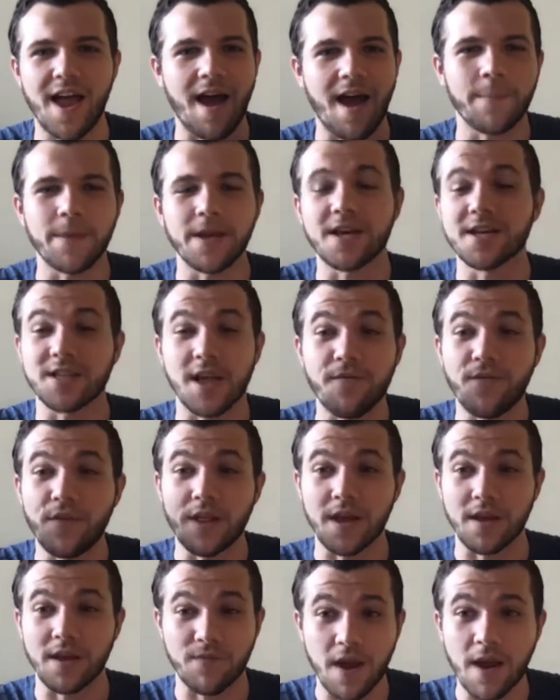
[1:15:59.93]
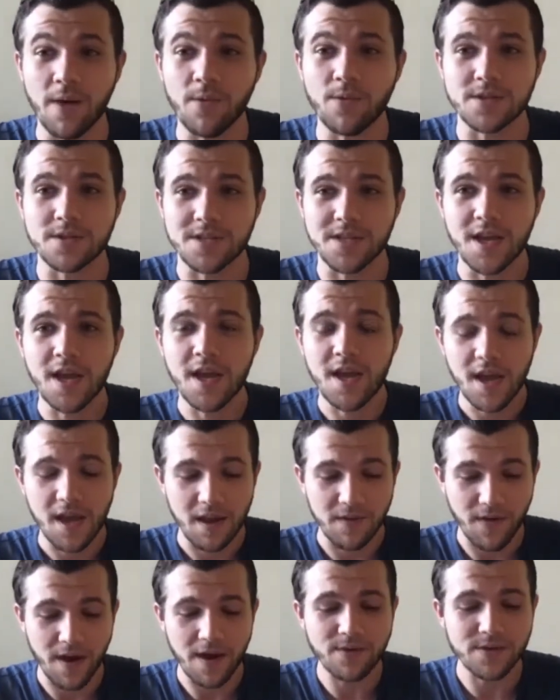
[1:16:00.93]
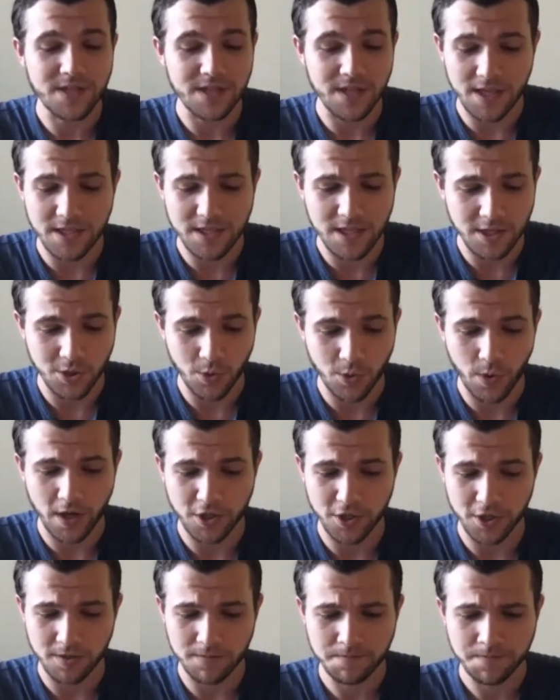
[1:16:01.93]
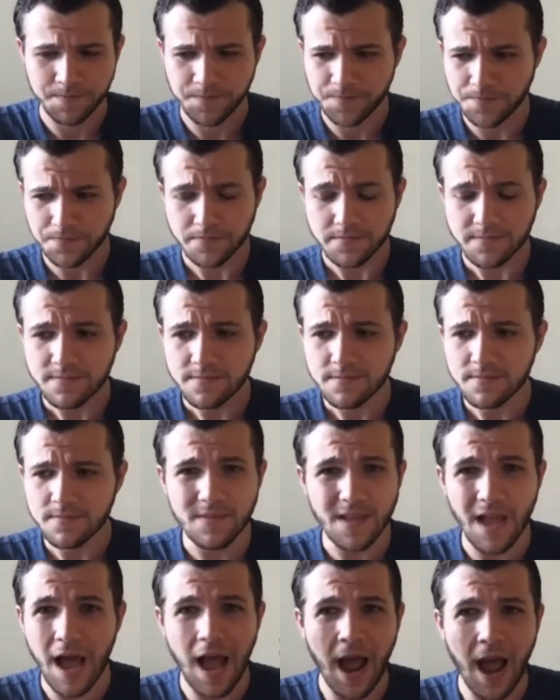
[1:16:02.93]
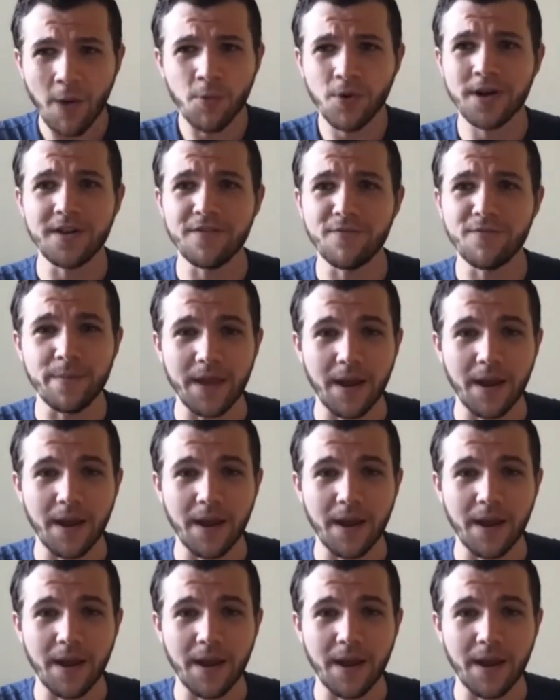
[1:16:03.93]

I mean, because I feel like if I was if I was in that situation, I wouldn't even be